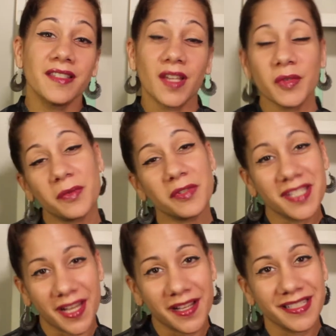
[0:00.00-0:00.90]

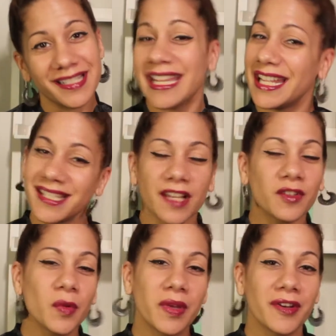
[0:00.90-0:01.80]

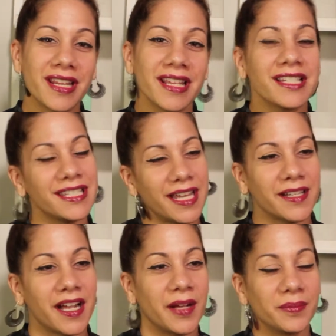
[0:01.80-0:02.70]

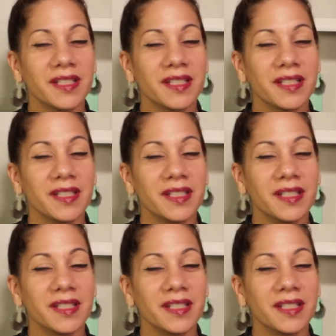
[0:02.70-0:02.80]
www.teensexualpurity.com.